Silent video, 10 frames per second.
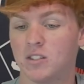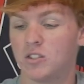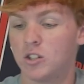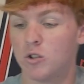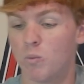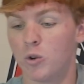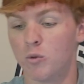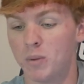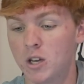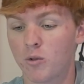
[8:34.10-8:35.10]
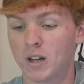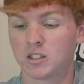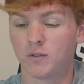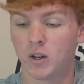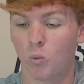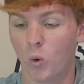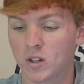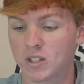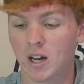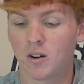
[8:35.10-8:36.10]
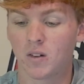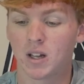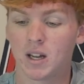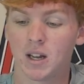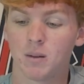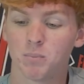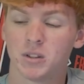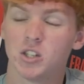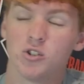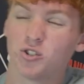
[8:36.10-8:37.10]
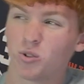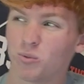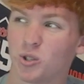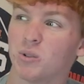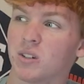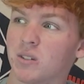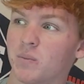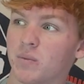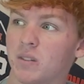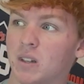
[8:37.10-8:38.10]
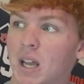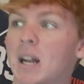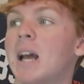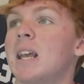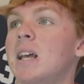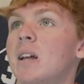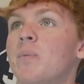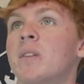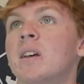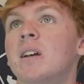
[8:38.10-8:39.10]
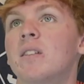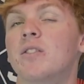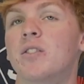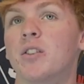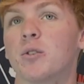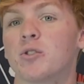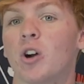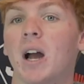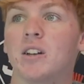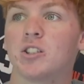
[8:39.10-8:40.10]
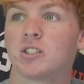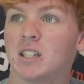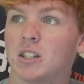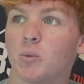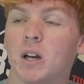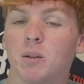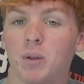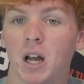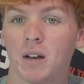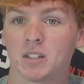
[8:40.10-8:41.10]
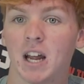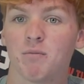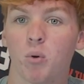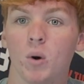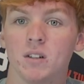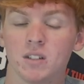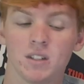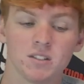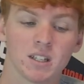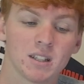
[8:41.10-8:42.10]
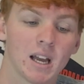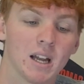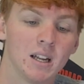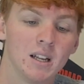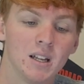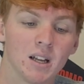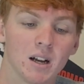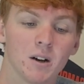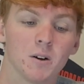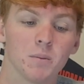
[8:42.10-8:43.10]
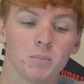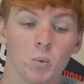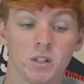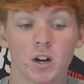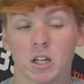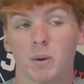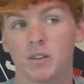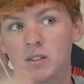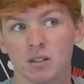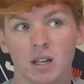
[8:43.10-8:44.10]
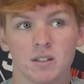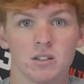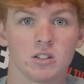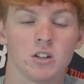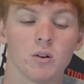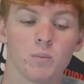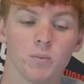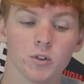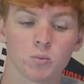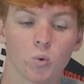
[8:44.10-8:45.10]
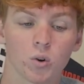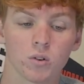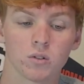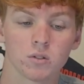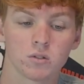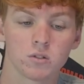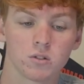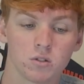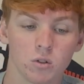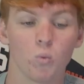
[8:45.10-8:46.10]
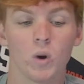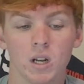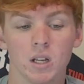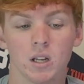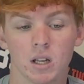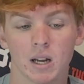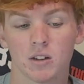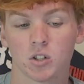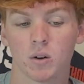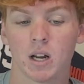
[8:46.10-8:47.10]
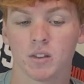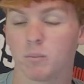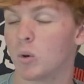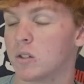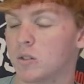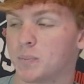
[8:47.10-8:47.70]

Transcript: you be aggressive and it works out, but then you just don't do it. Yeah. And I get they're trying just to get their way in the playoffs and have points and things like that. But we talked about this in Texas. You know, there's more to winning in NASCAR right now than points.